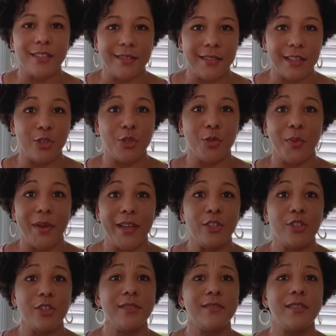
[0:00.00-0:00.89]

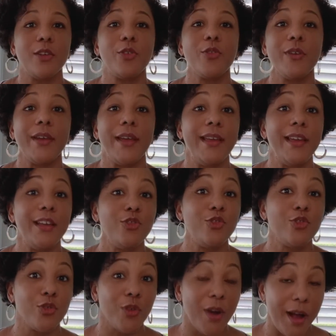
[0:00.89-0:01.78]
situations and creating
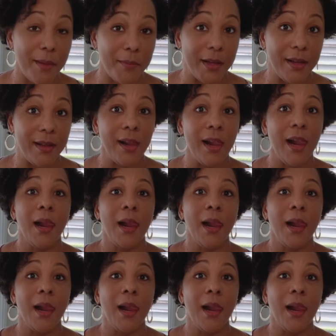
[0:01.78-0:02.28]
drama.